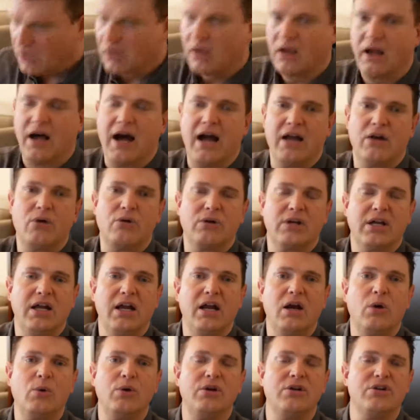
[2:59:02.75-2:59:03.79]
I don't
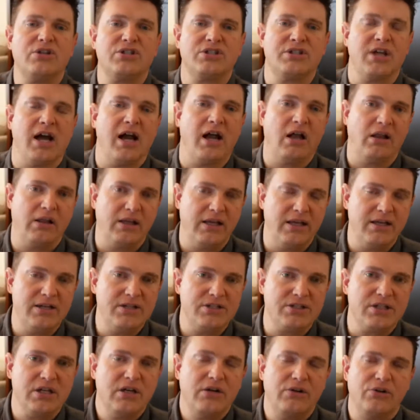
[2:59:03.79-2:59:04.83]
care what your style
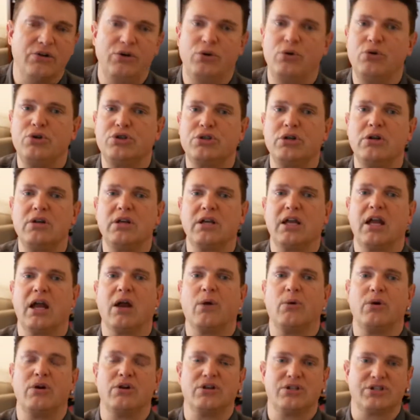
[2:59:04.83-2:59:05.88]
is. You shouldn't care
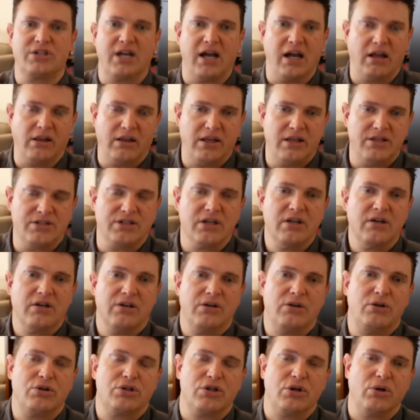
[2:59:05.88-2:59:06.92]
what your style is.
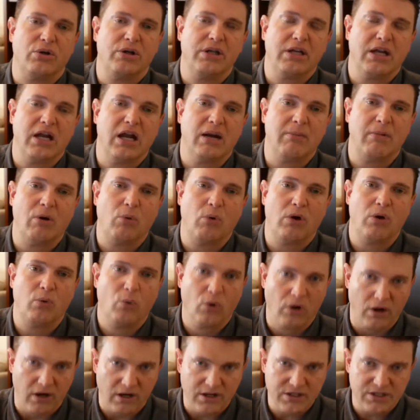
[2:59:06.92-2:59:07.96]
You should only care about what
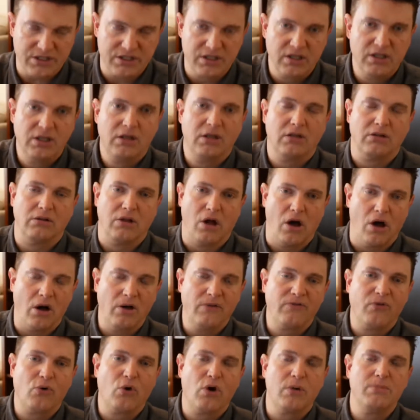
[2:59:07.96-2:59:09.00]
works.
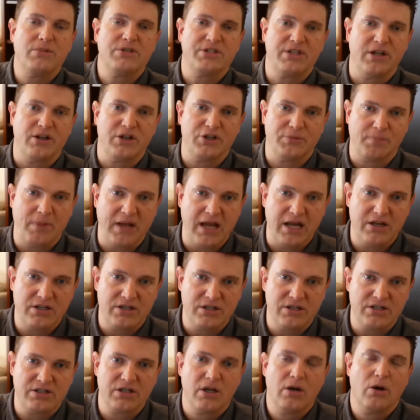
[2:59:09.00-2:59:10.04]
Long-form sales
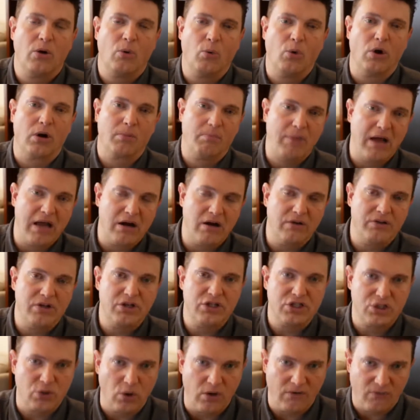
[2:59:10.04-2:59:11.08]
pages work better than
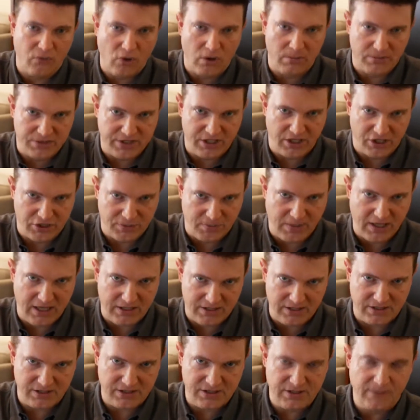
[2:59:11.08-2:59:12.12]
short-form sales
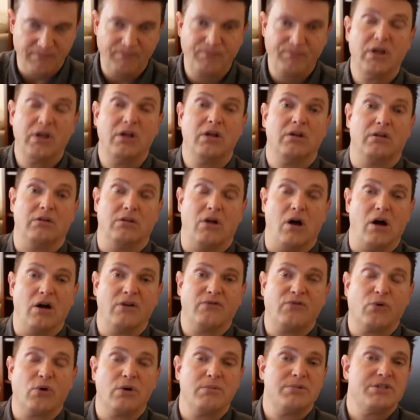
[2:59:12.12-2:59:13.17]
pages.
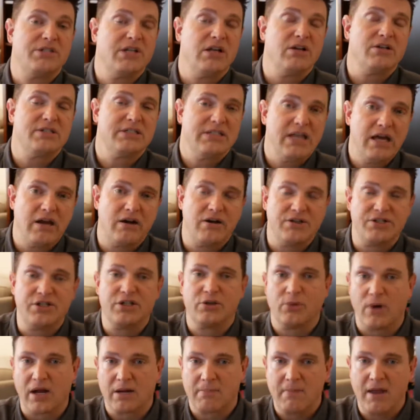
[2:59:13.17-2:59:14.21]
Long-form sales letters in
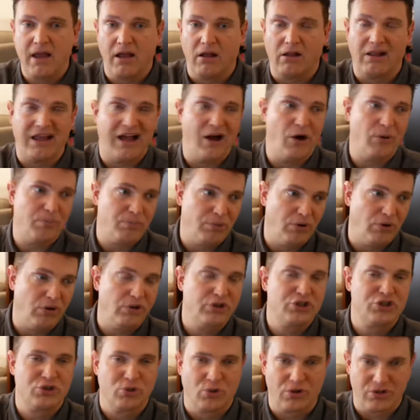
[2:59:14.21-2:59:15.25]
direct mail outpull
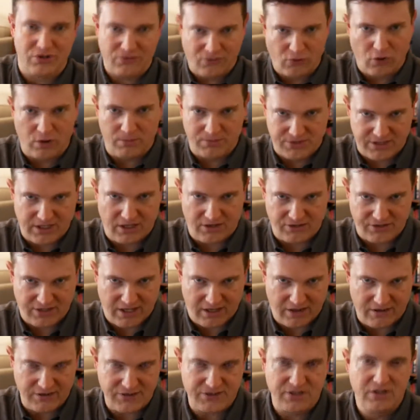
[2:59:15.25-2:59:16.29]
short-form sales
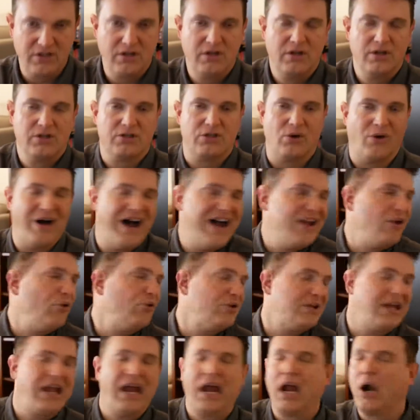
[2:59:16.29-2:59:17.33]
letters. So I
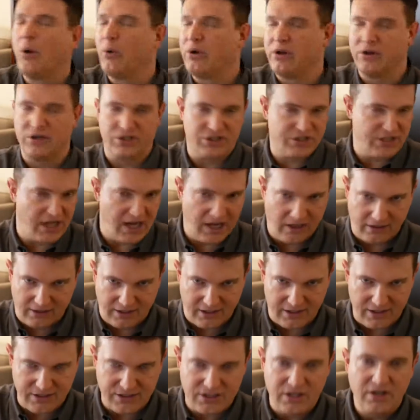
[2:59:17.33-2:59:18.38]
don't care what your style
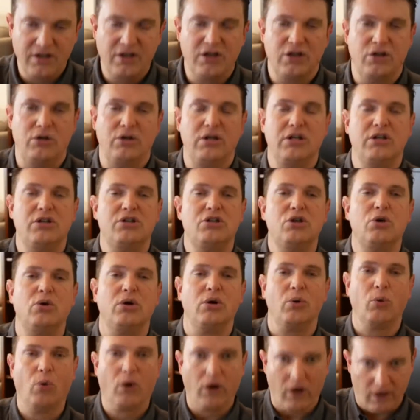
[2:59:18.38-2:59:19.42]
is. You need to do
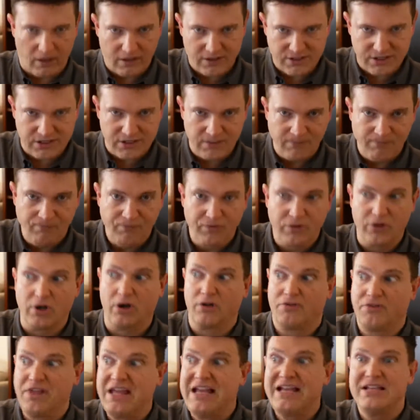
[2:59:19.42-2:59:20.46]
what works. There are
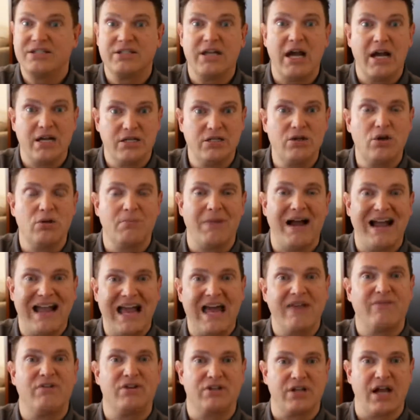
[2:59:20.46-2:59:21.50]
things I do in my
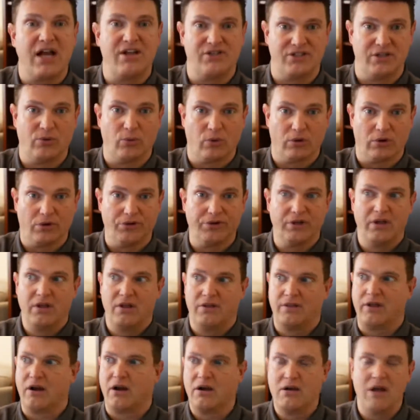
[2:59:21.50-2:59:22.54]
advertising world
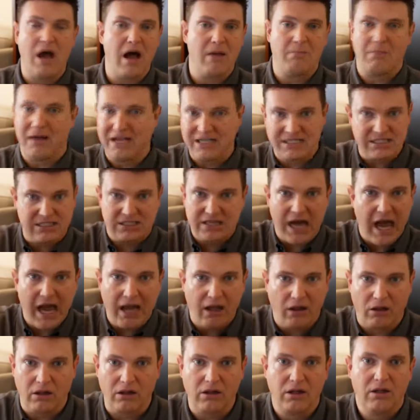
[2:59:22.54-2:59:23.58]
that are not my
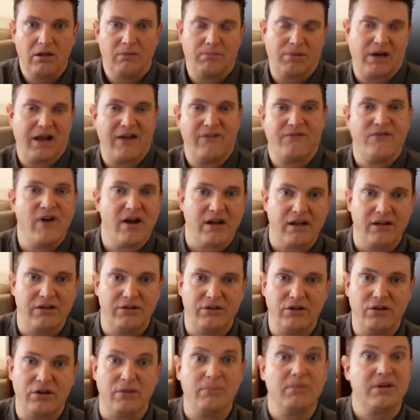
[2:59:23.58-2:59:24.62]
style, but I fucking
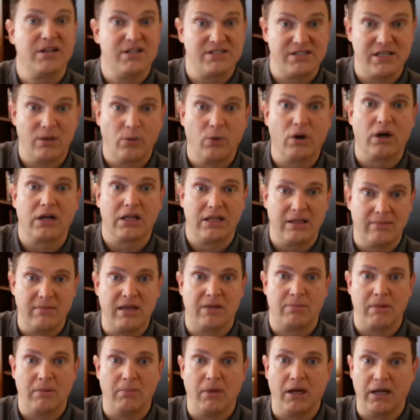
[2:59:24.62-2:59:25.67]
do them because they work and they
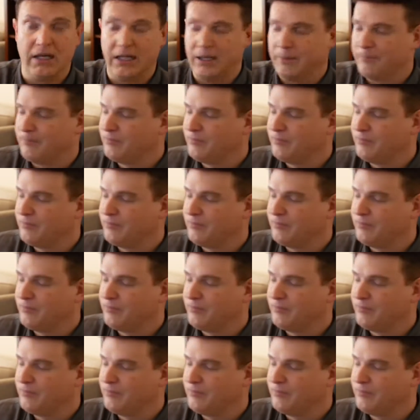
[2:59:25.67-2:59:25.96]
make me money.